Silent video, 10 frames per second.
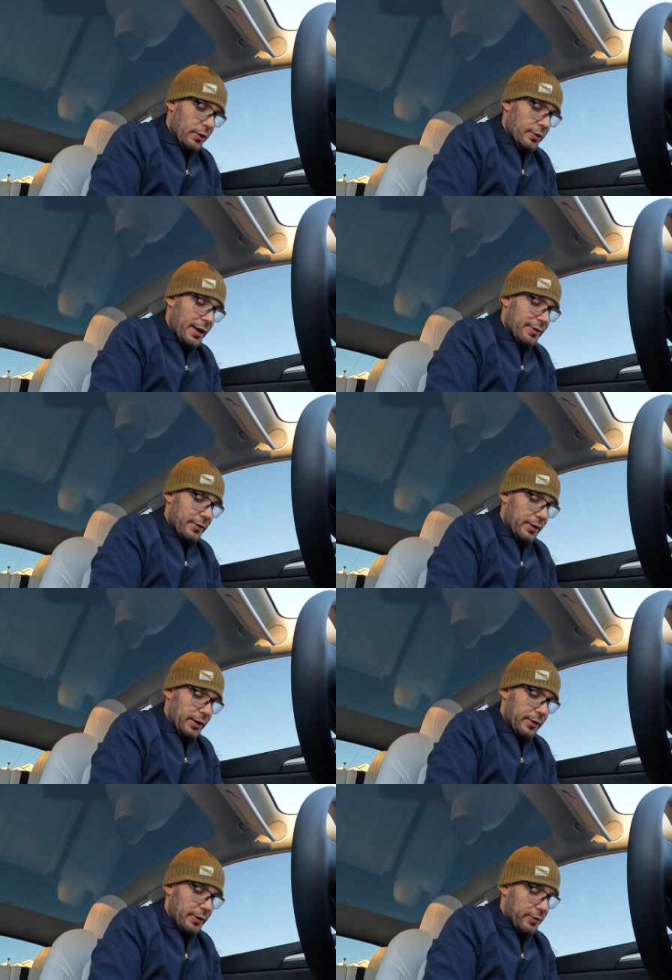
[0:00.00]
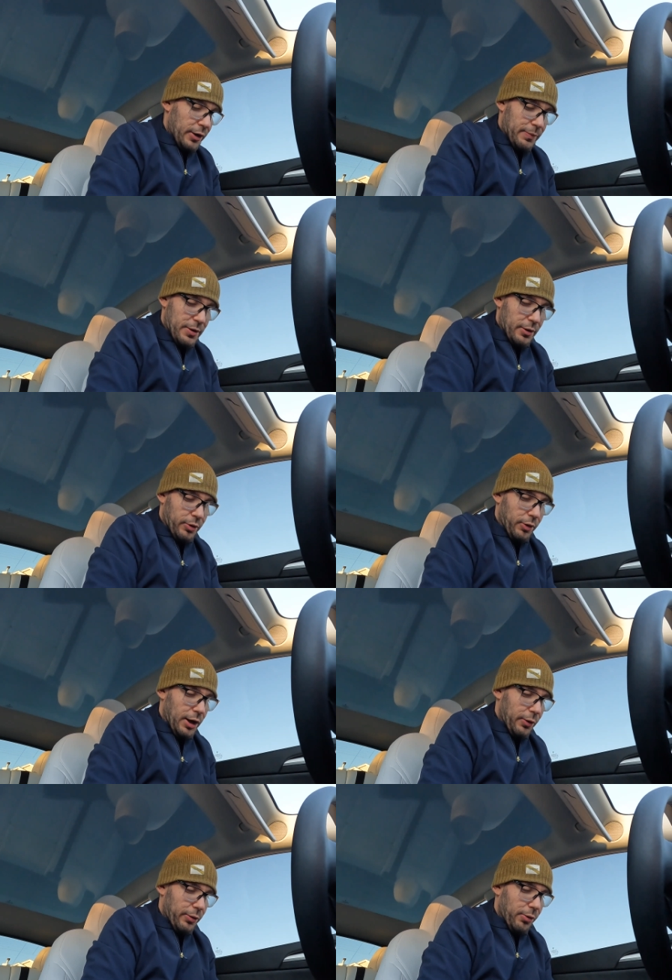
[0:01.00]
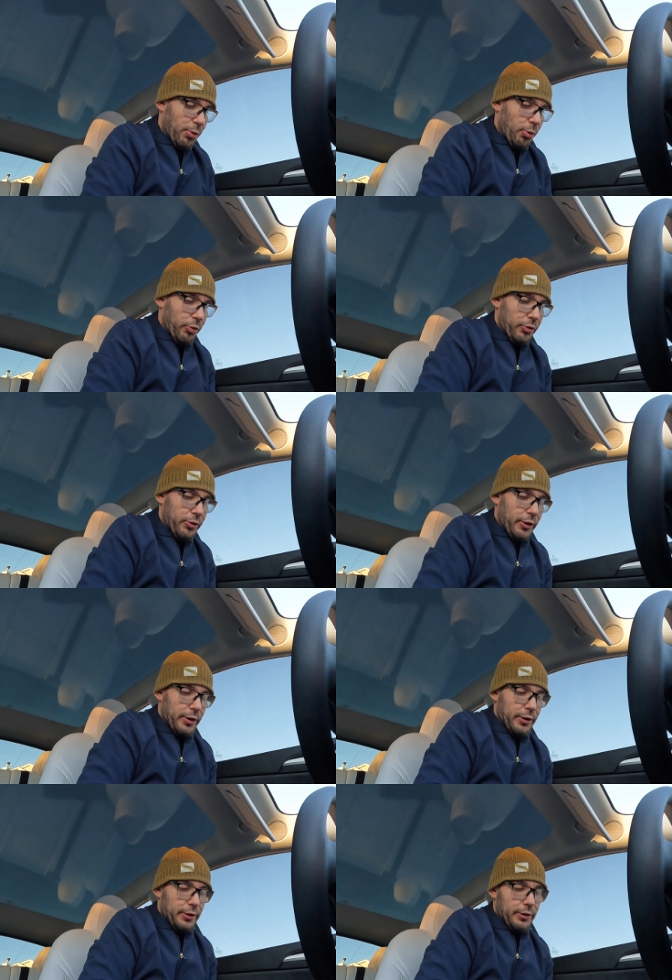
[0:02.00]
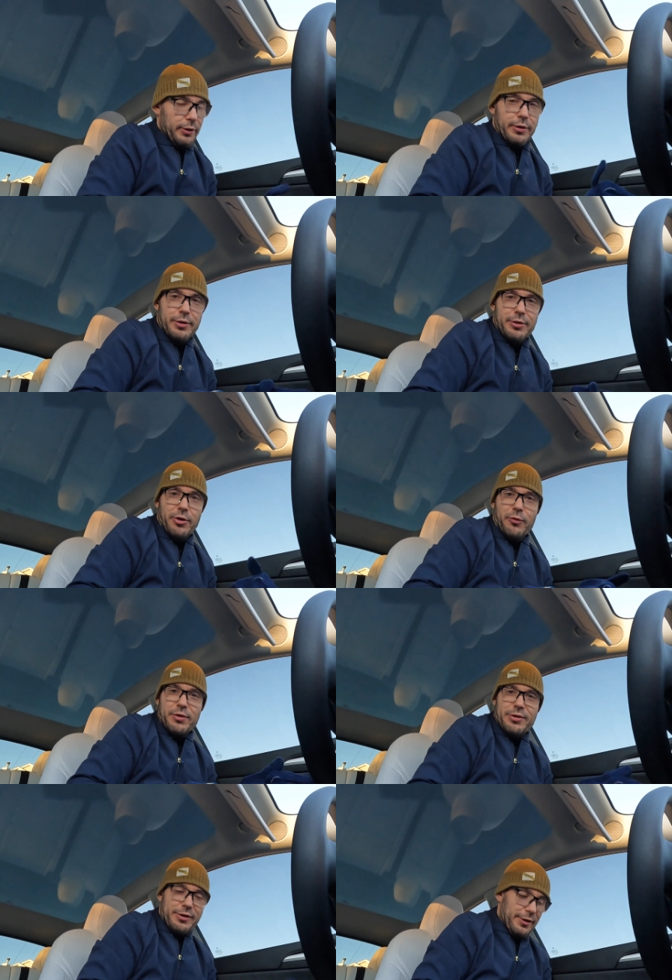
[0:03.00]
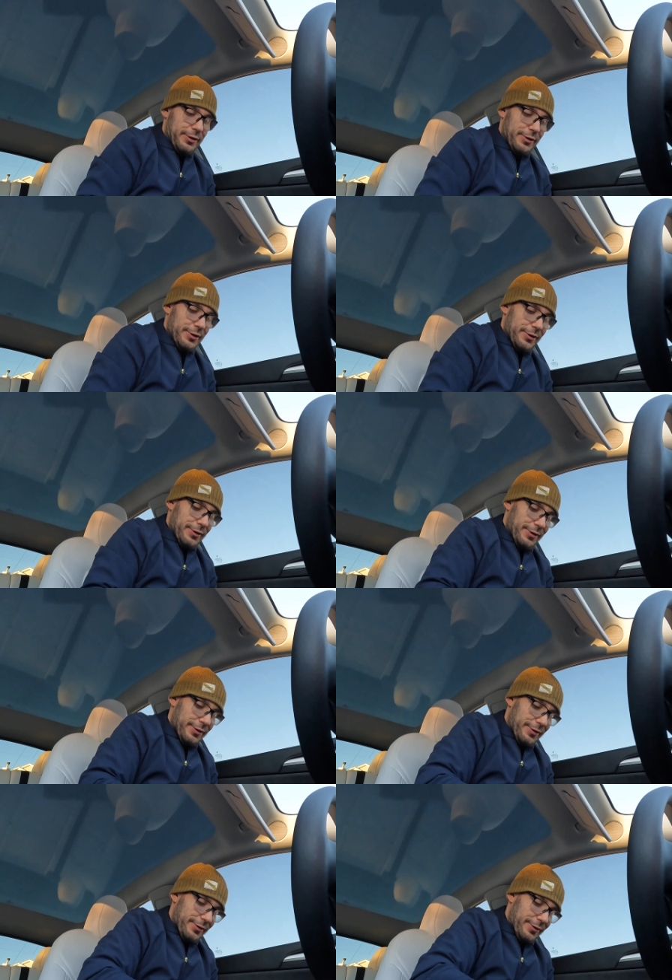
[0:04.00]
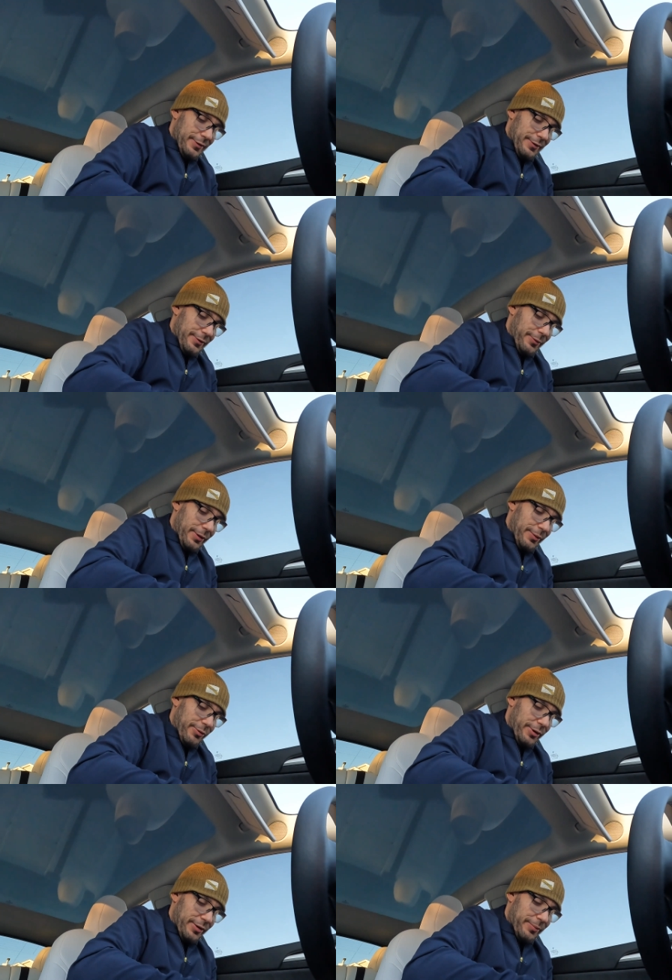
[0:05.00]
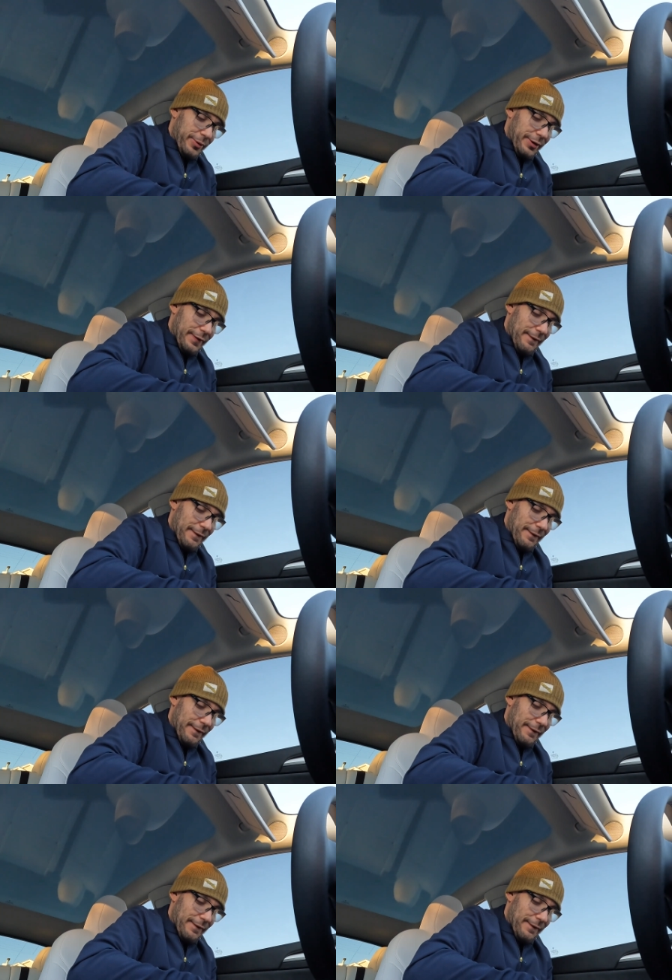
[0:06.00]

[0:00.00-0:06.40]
That's nice. It's gonna be a little awkward to hold the selfie stick while I'm running, but